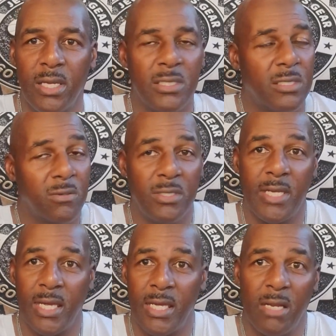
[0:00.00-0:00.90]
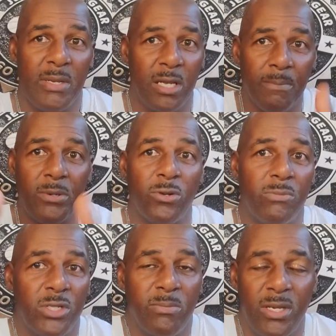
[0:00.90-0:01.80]
as soon as I get them and upload
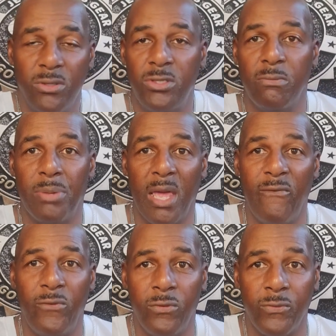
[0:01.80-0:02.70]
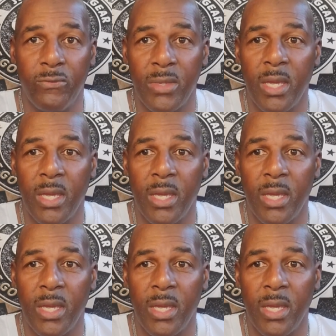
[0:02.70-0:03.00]
them onto my YouTube platform,